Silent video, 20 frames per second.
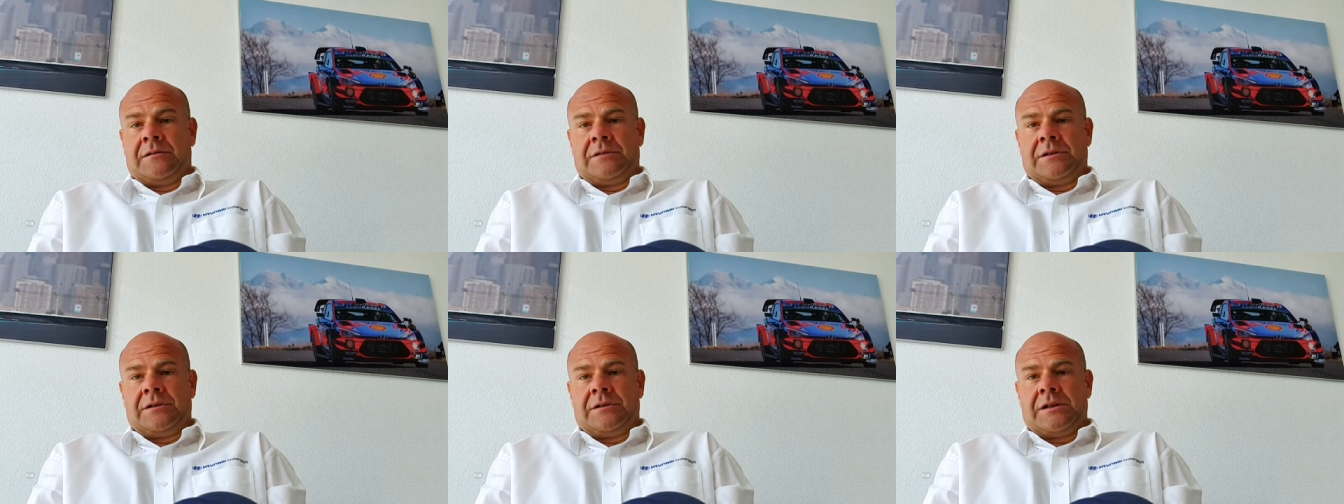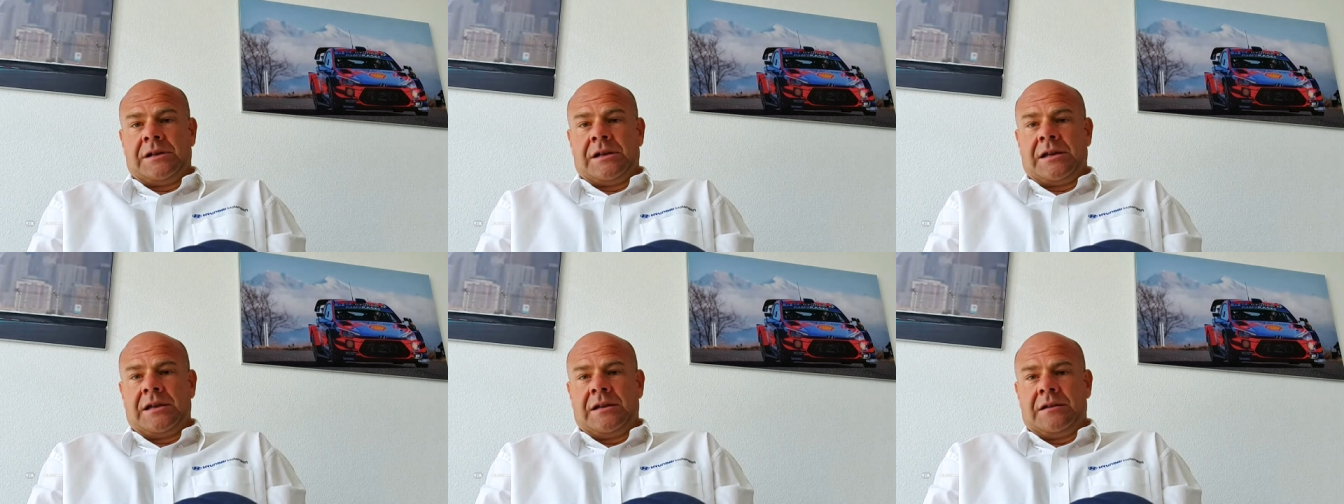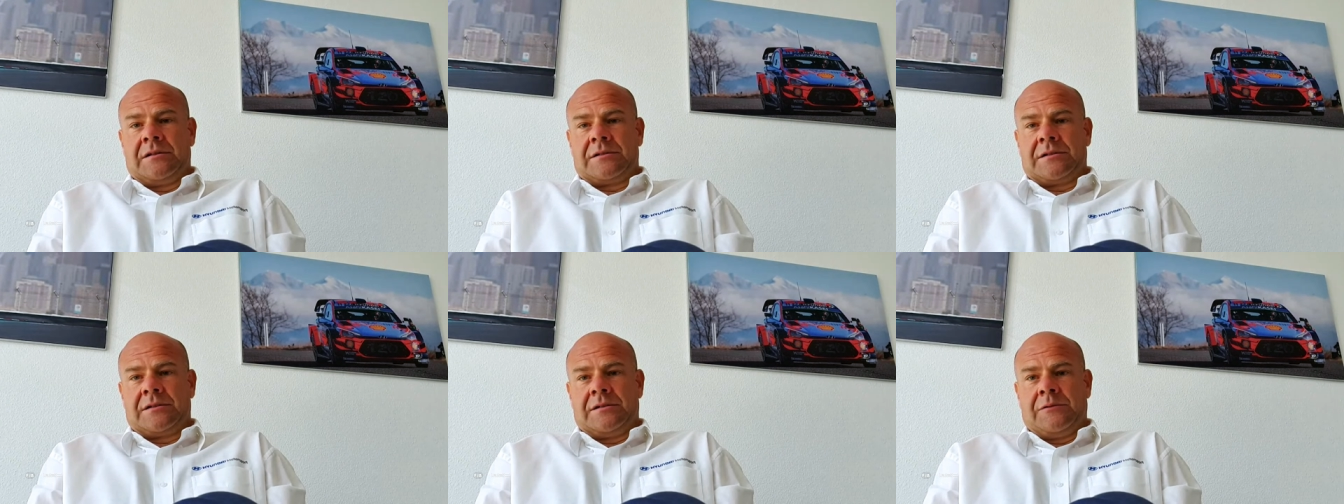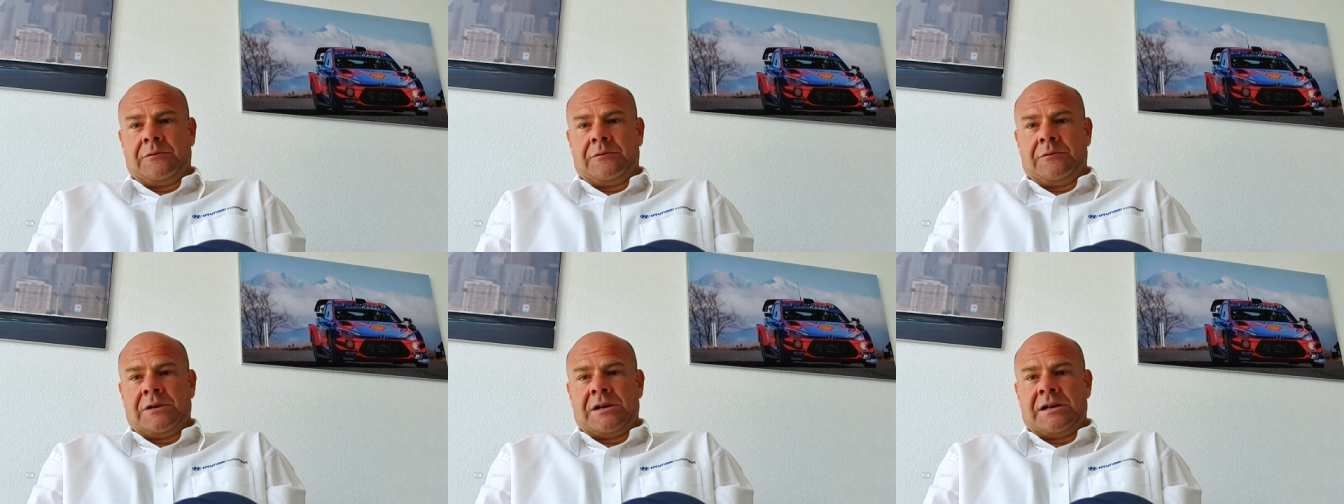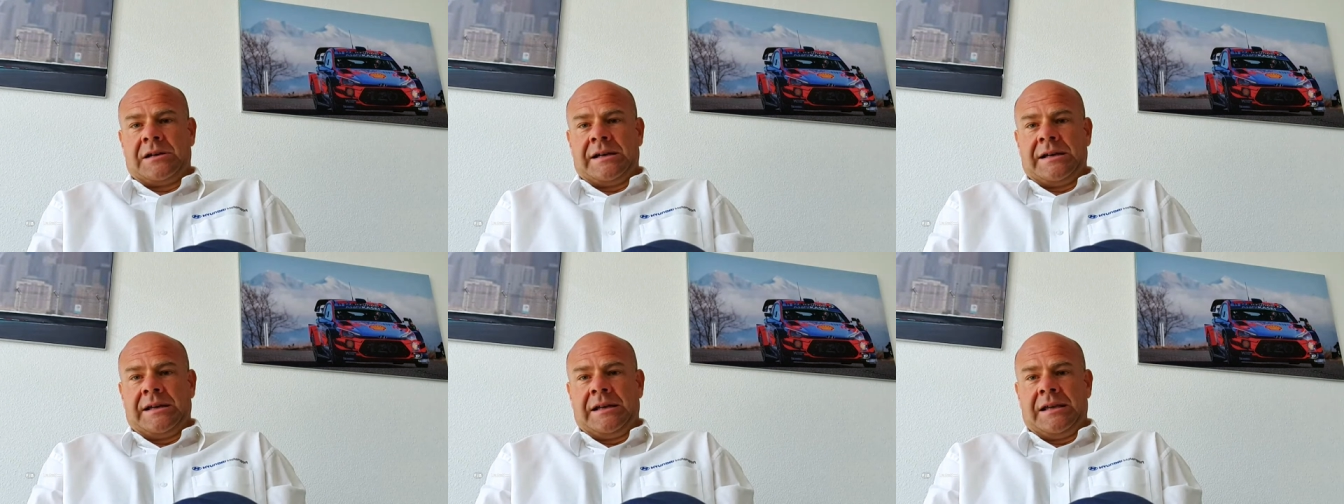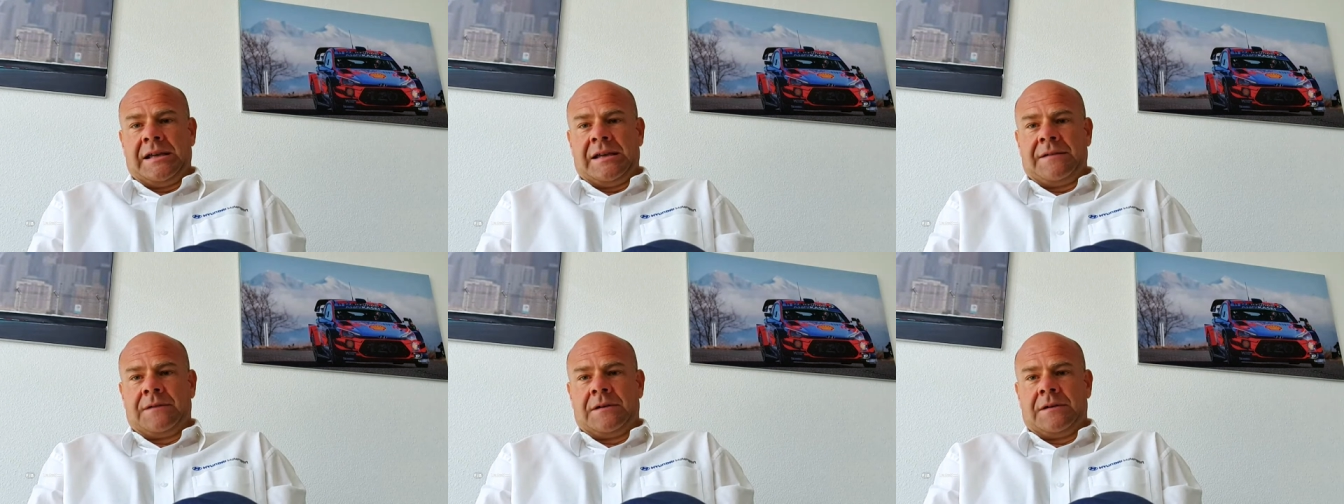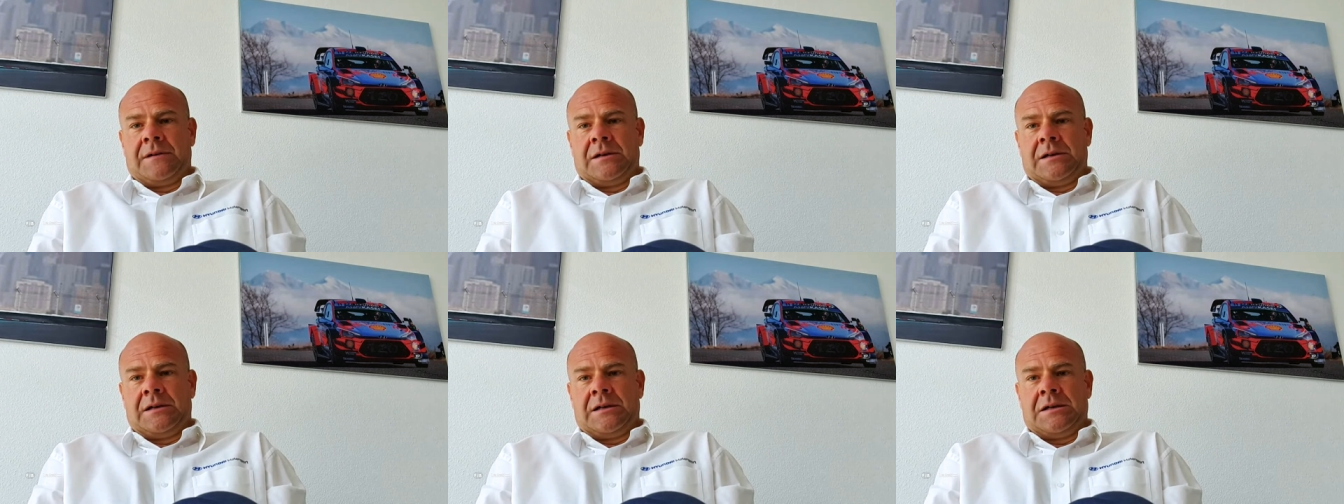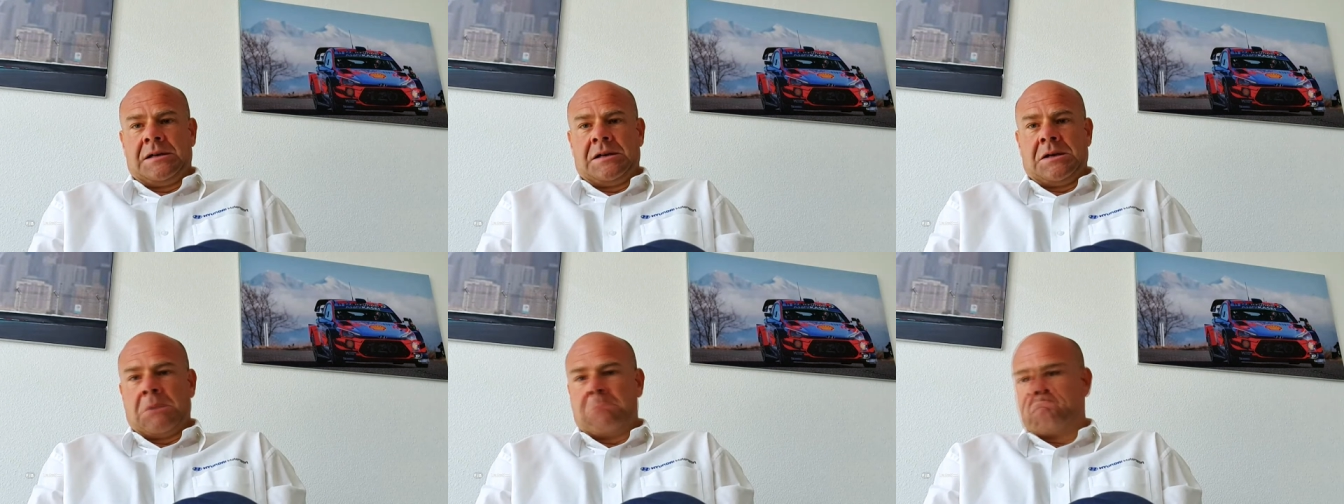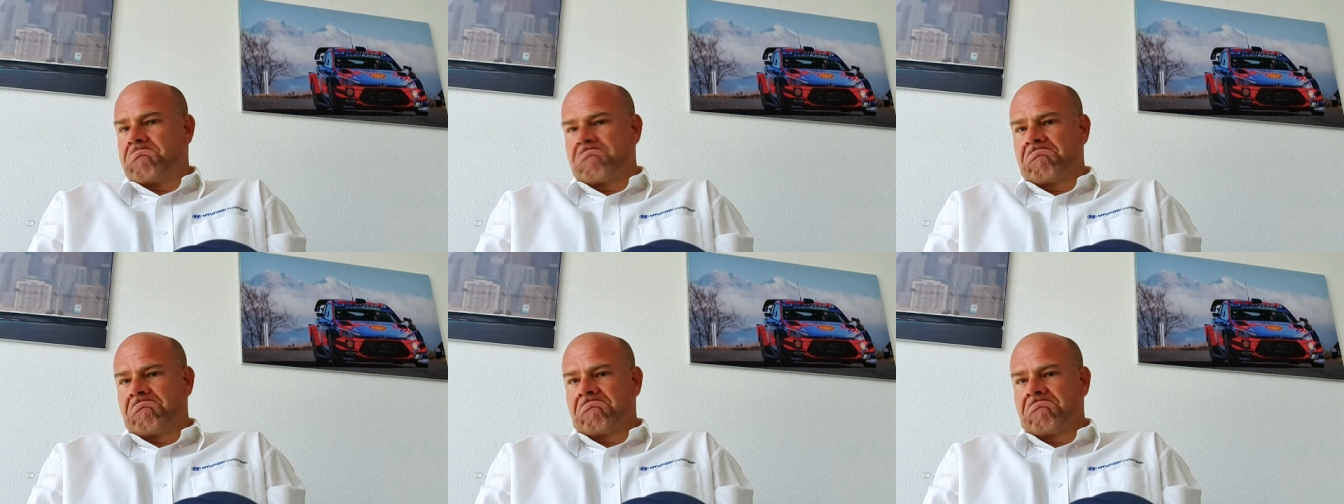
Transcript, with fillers: on the hills uh, where I live, uh,